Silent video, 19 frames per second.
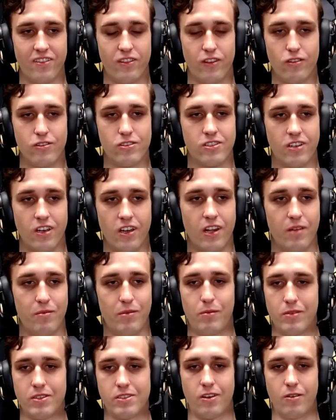there's gonna
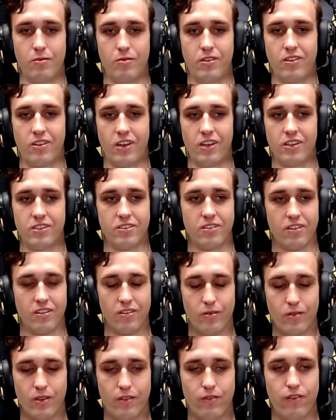be miscommunication
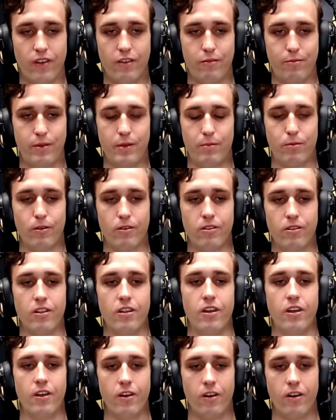with 5 people